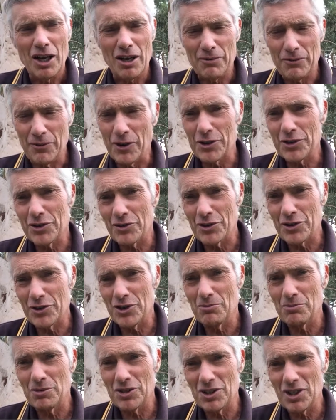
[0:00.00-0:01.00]
Phosphorus
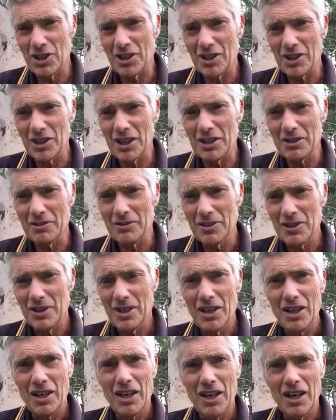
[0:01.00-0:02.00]
in particular,
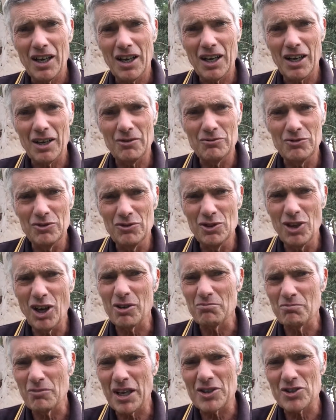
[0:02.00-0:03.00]

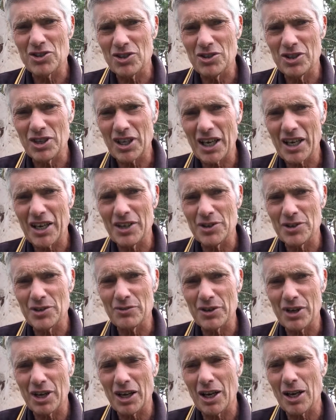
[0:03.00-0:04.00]
not much in the case
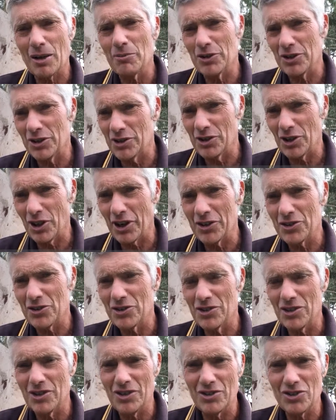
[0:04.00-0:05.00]
of carbon and
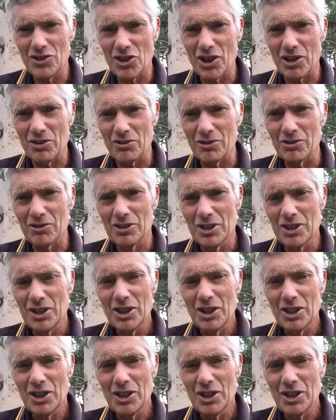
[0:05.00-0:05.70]
nitrogen in general,